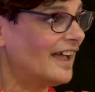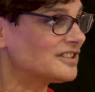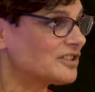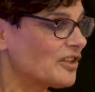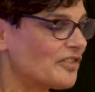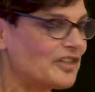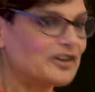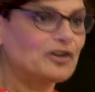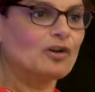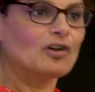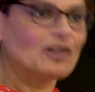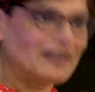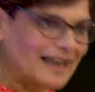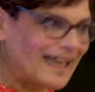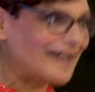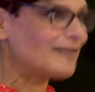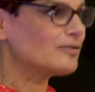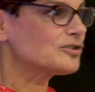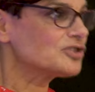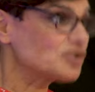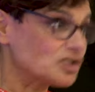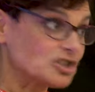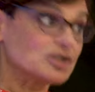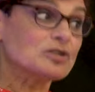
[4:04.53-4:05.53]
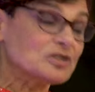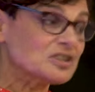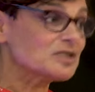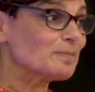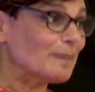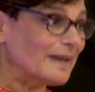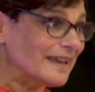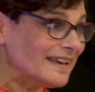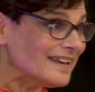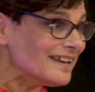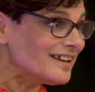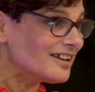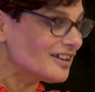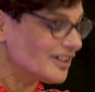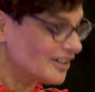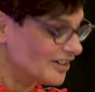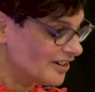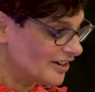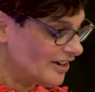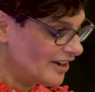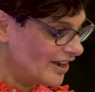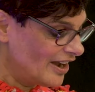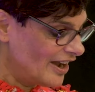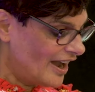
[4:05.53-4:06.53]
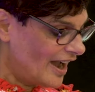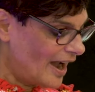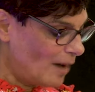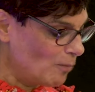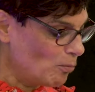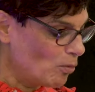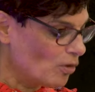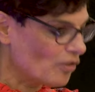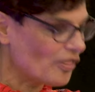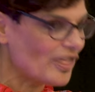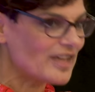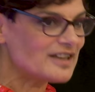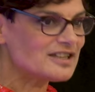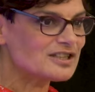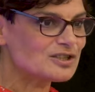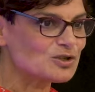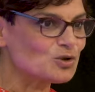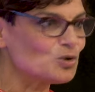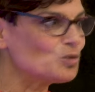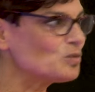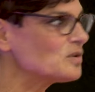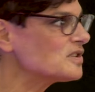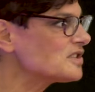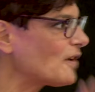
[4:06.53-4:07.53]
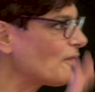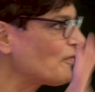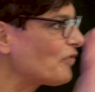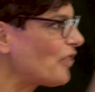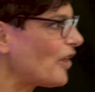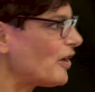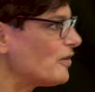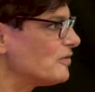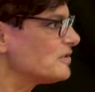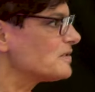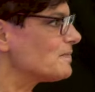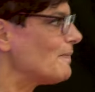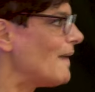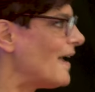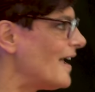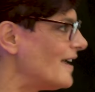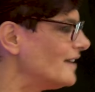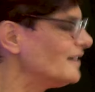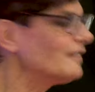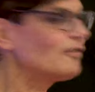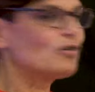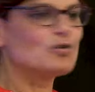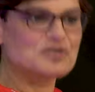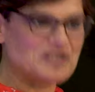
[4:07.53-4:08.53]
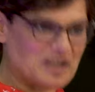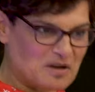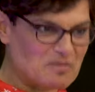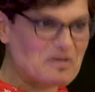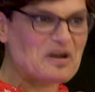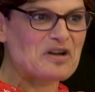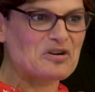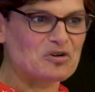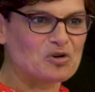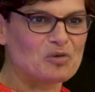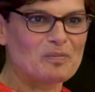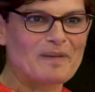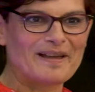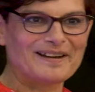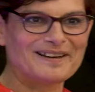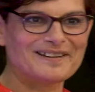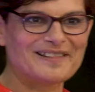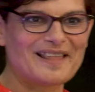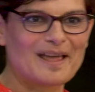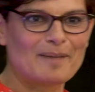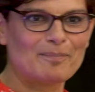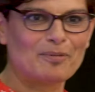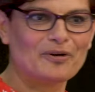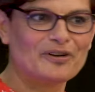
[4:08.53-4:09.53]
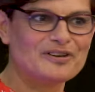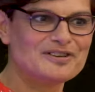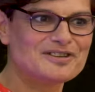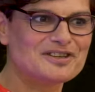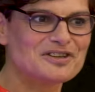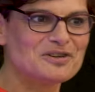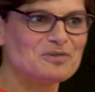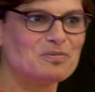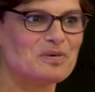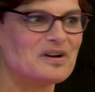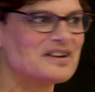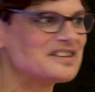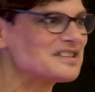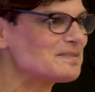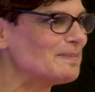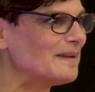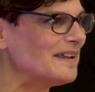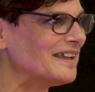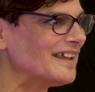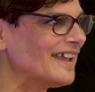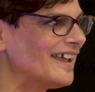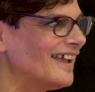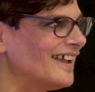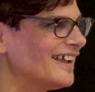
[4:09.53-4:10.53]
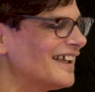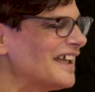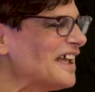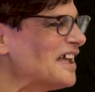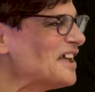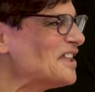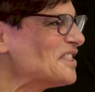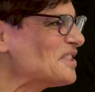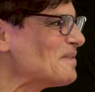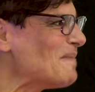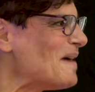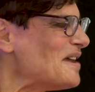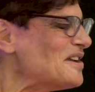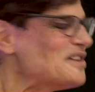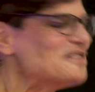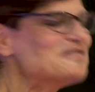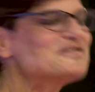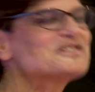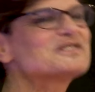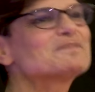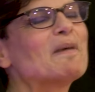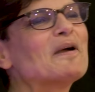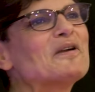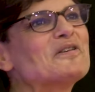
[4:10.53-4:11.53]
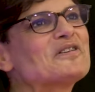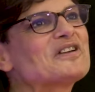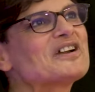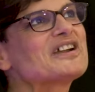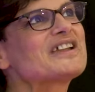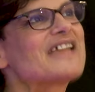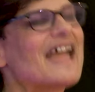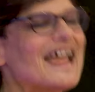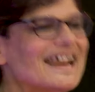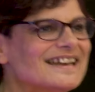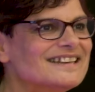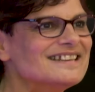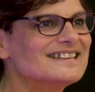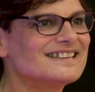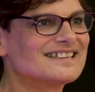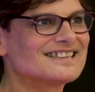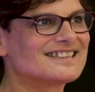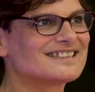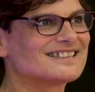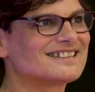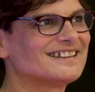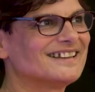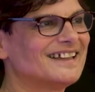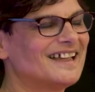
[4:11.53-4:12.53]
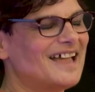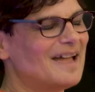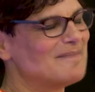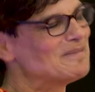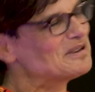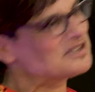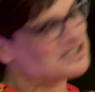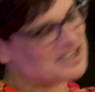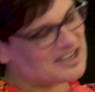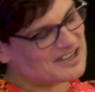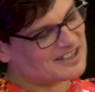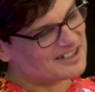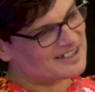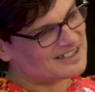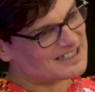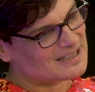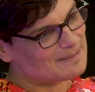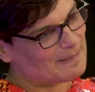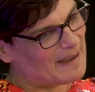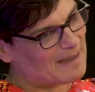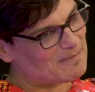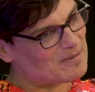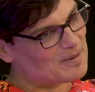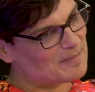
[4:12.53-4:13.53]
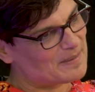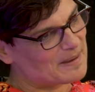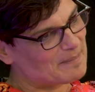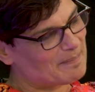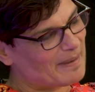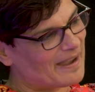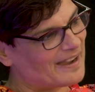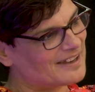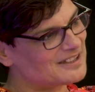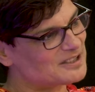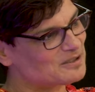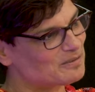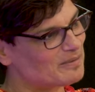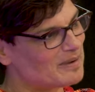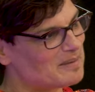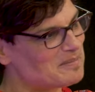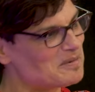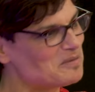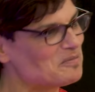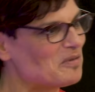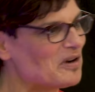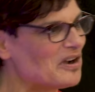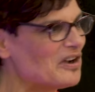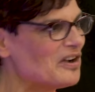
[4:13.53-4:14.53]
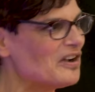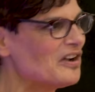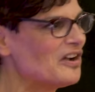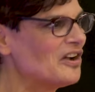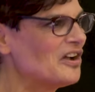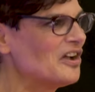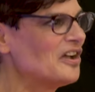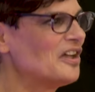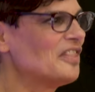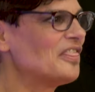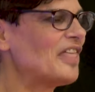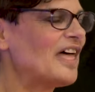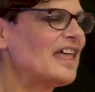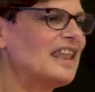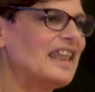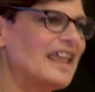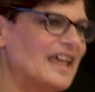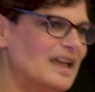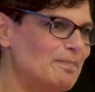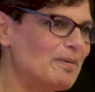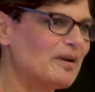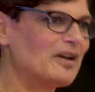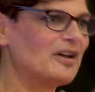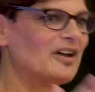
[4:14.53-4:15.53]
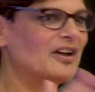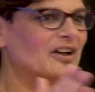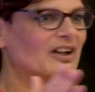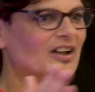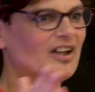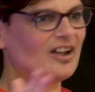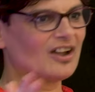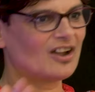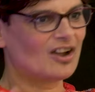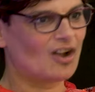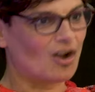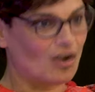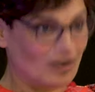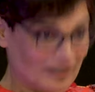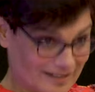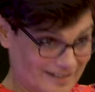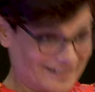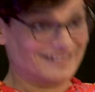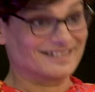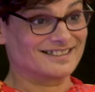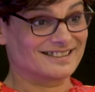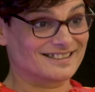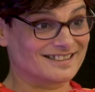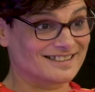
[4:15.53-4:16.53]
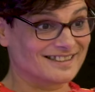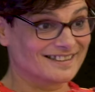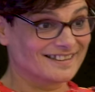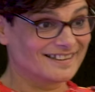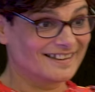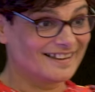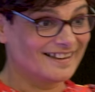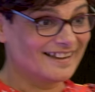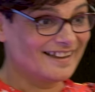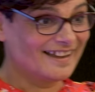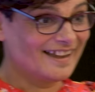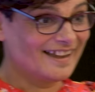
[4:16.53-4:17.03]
So they're not allowed to speak. And what they saw was of those men, of course they were all men at that point, who were speaking, the men who spoke against a maternity payment being paid to women were their Labour colleagues.